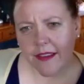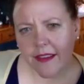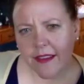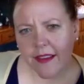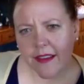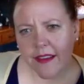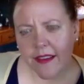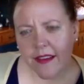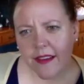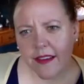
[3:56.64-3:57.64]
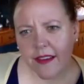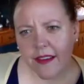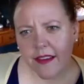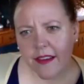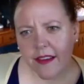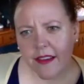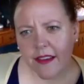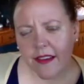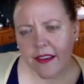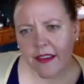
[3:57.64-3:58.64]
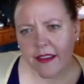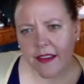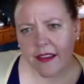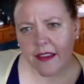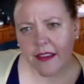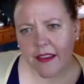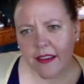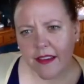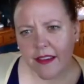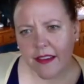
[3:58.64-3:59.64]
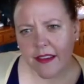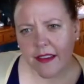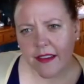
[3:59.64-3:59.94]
(not speaking)